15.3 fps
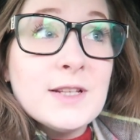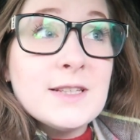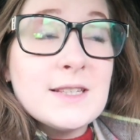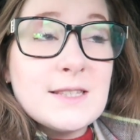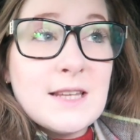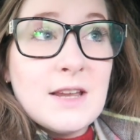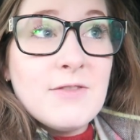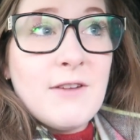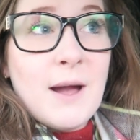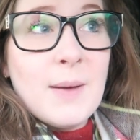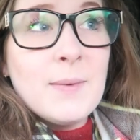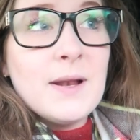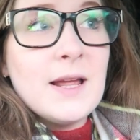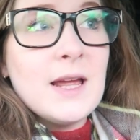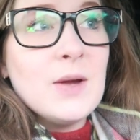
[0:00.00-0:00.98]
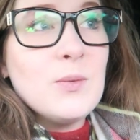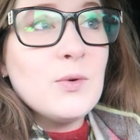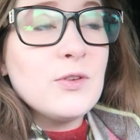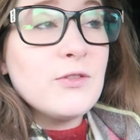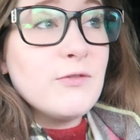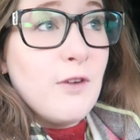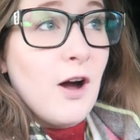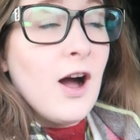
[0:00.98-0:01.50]
to see family
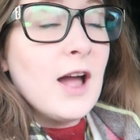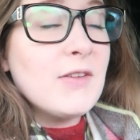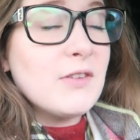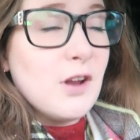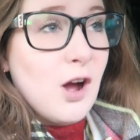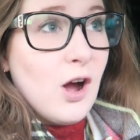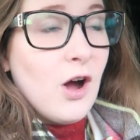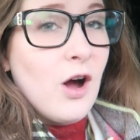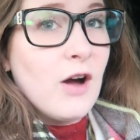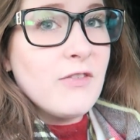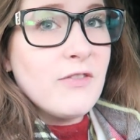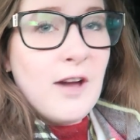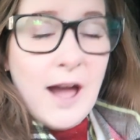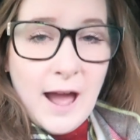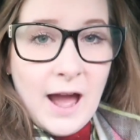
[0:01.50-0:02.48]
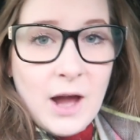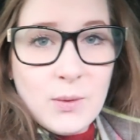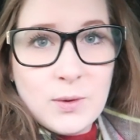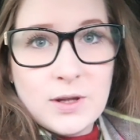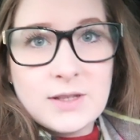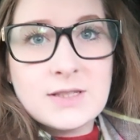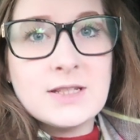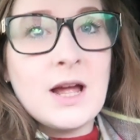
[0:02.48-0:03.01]
was five and a half
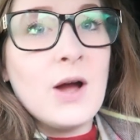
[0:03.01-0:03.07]
hours.